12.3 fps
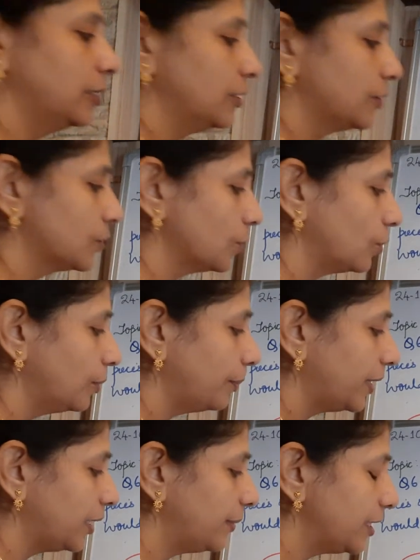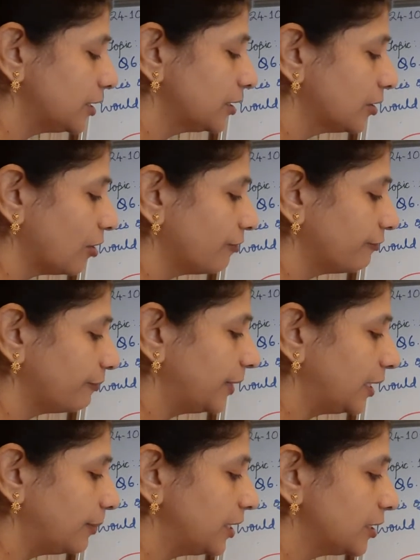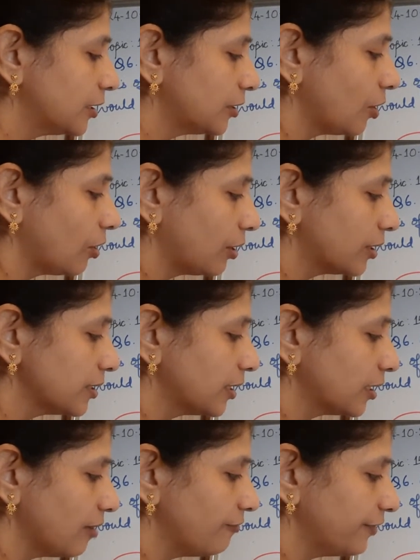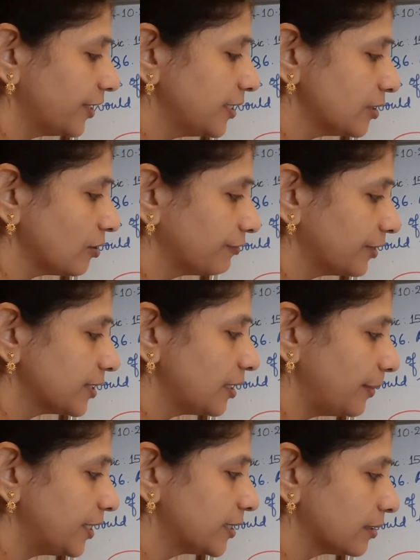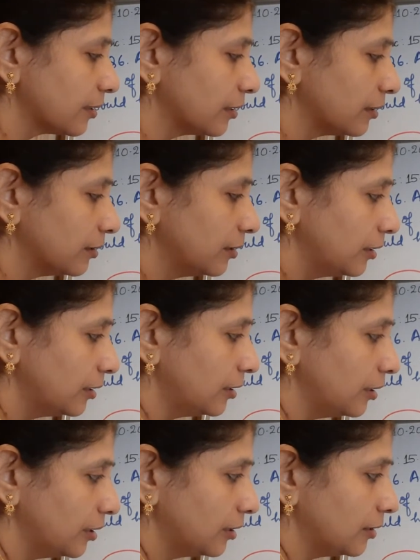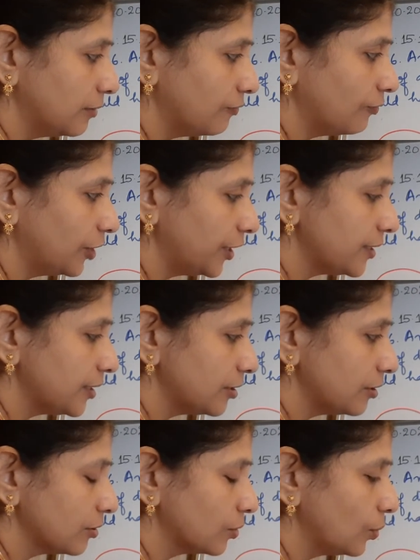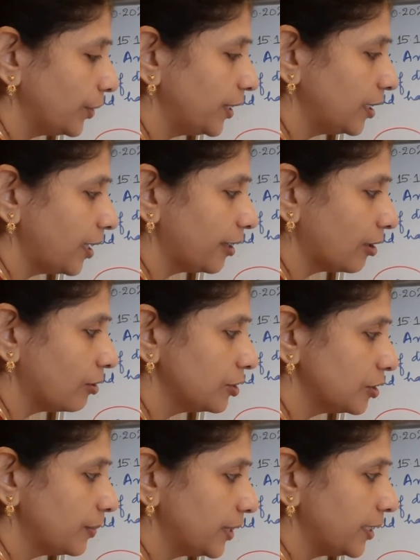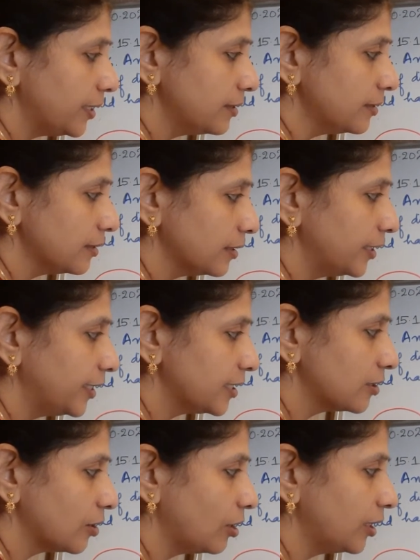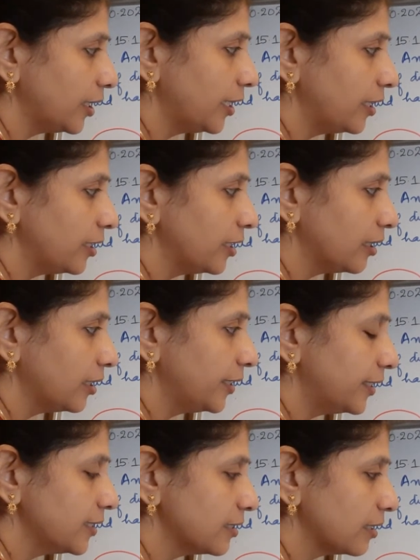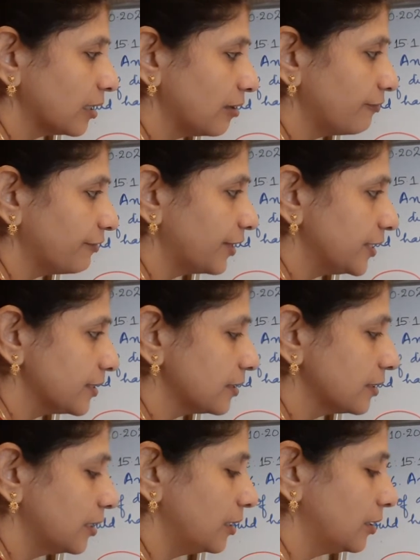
So perimeter or circumference of the semicircle. What is it? Going around means it is not area, it is circumference.